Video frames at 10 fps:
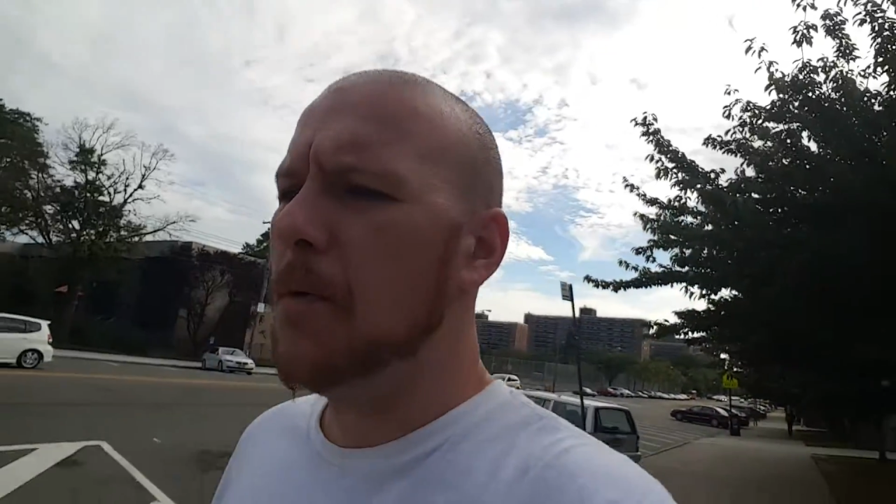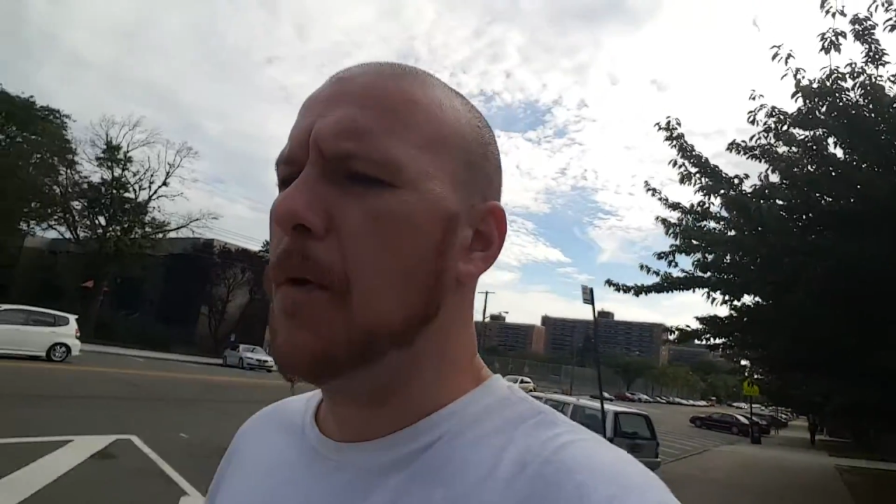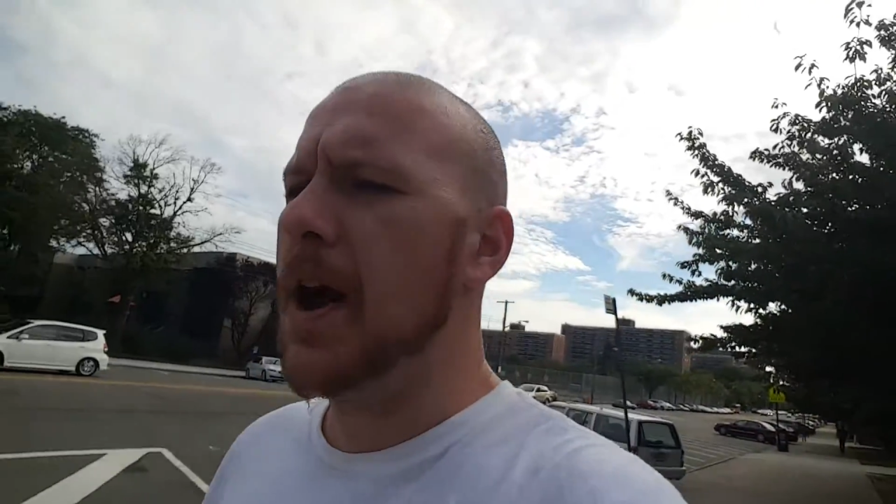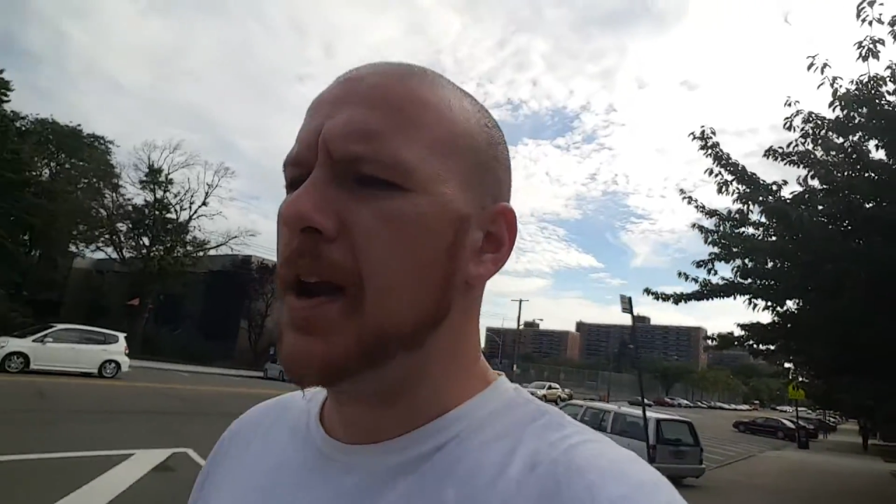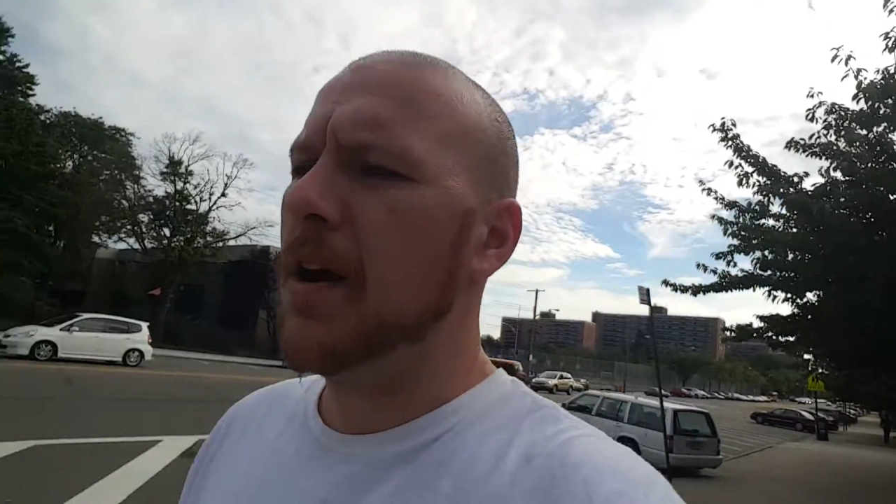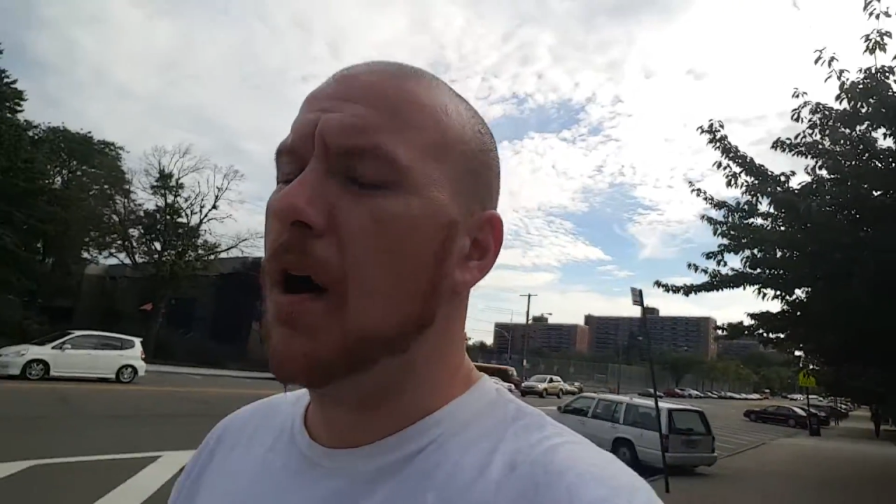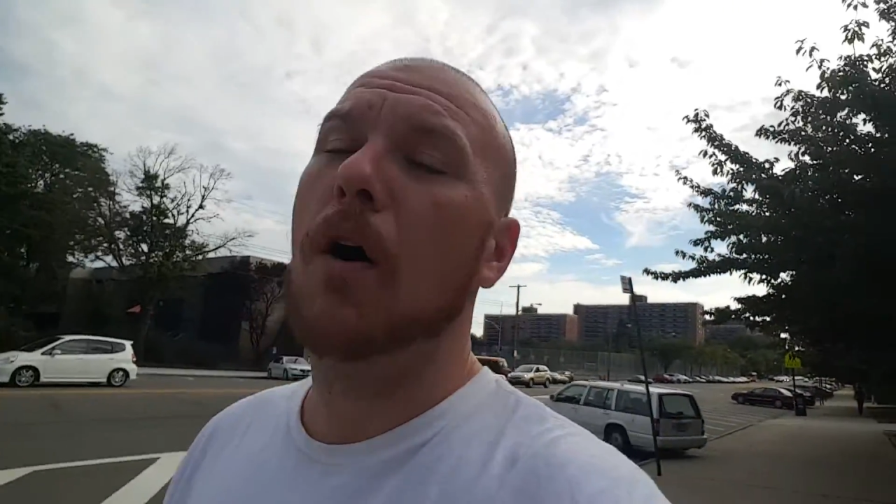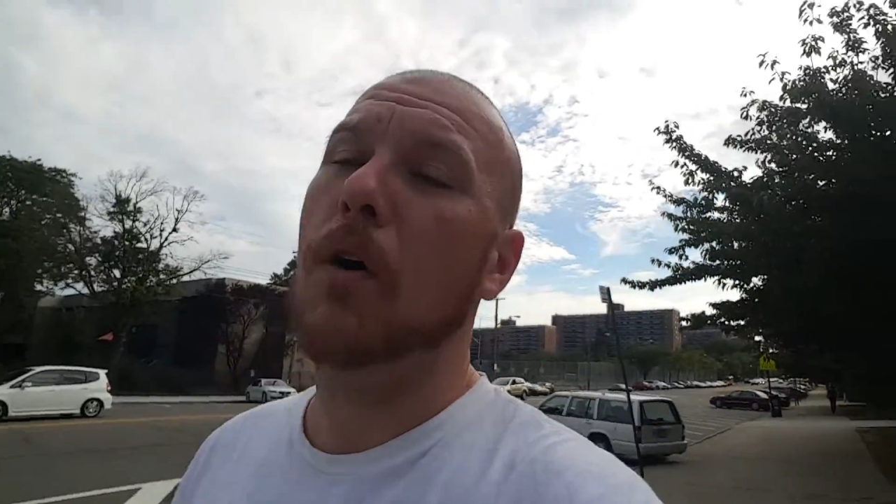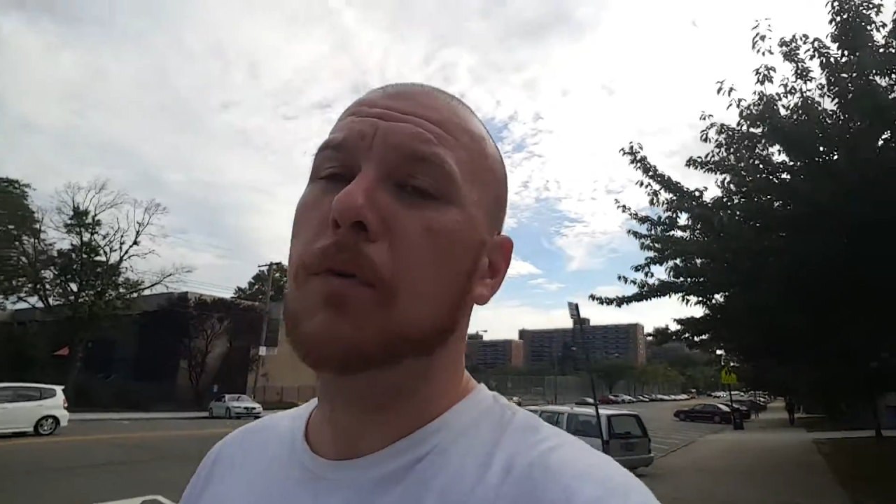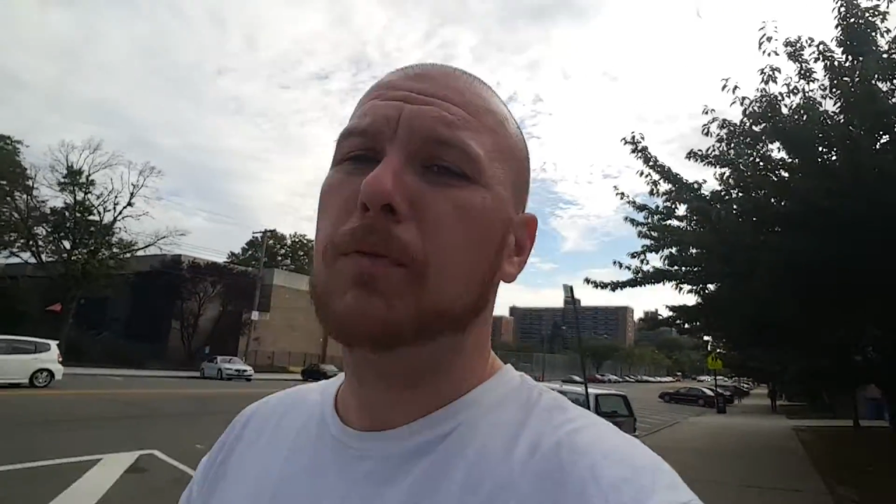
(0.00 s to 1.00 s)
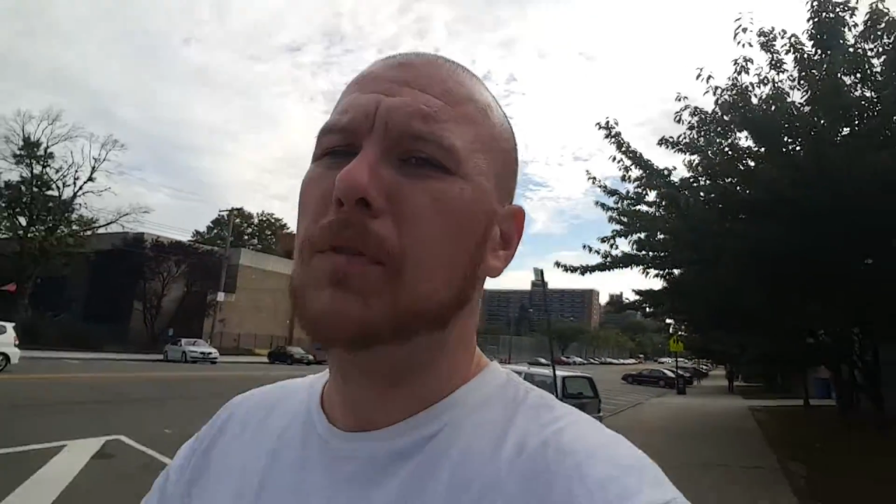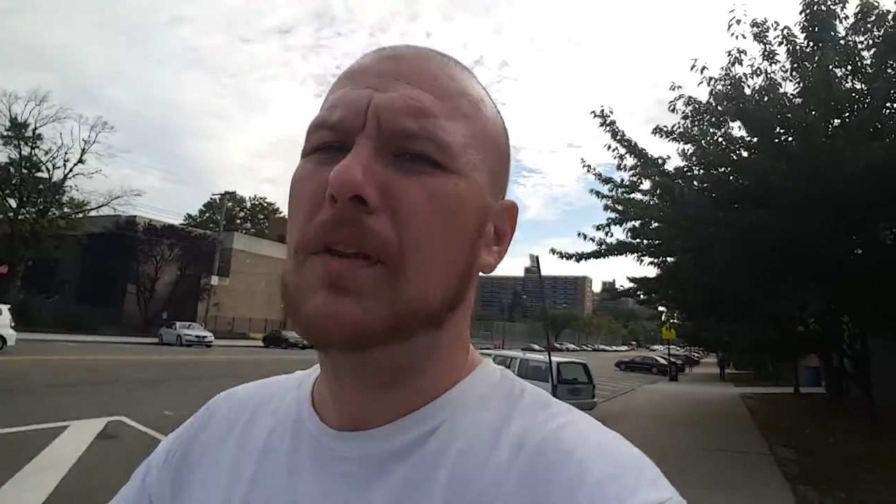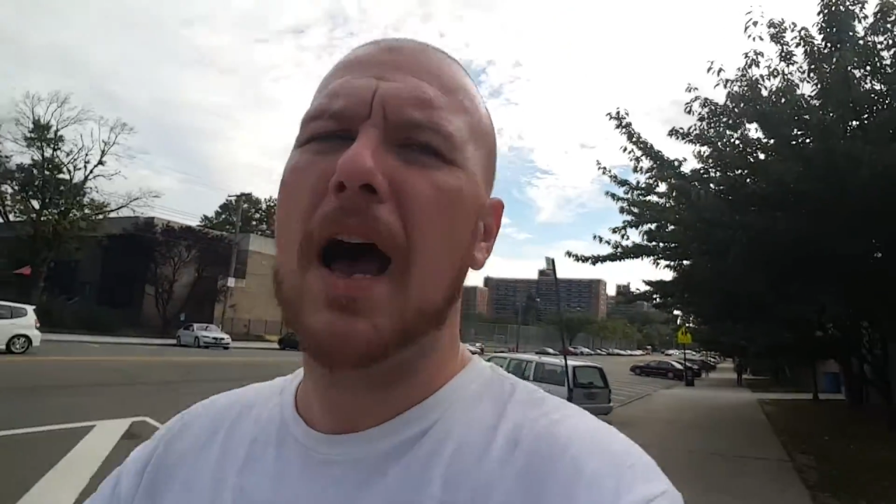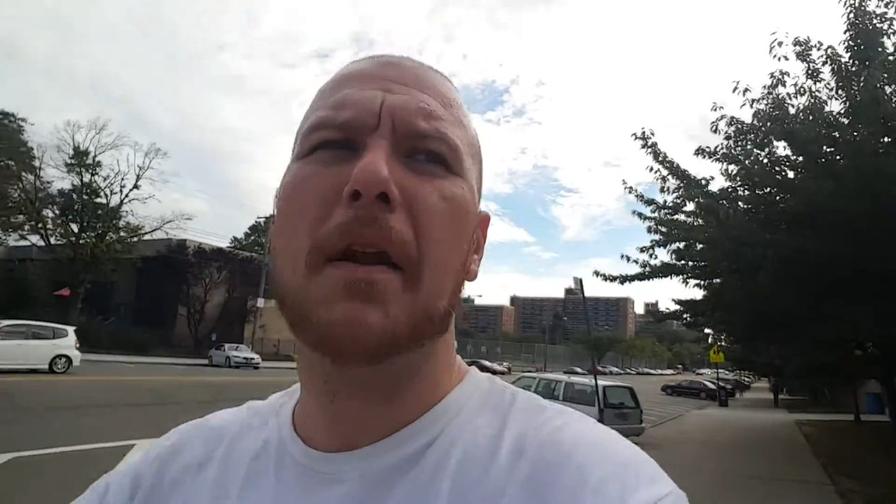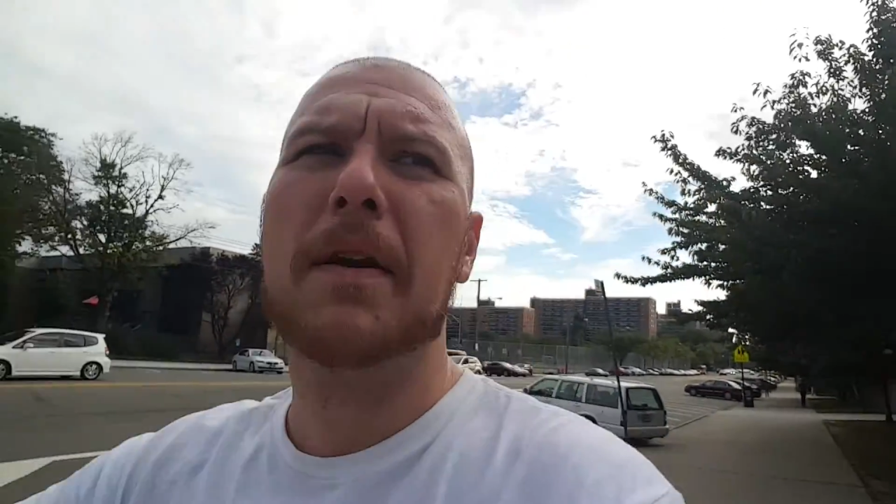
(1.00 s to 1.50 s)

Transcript: when, I